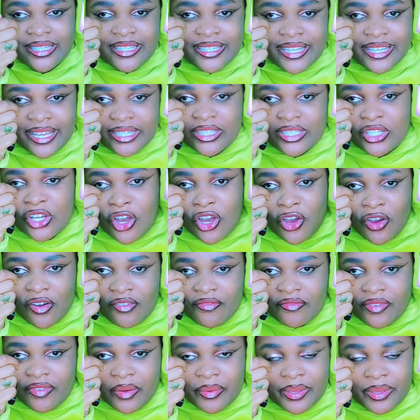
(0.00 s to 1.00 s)
yet
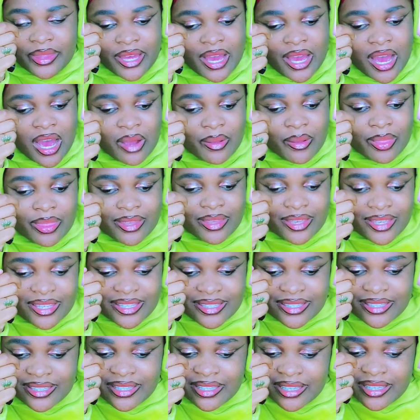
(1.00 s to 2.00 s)
over with how
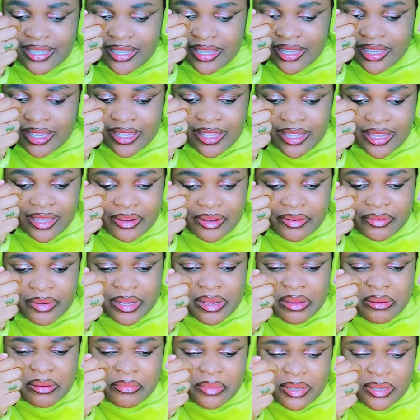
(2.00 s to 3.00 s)
these
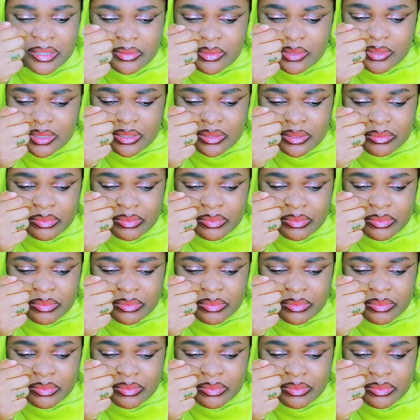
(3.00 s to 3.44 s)
what do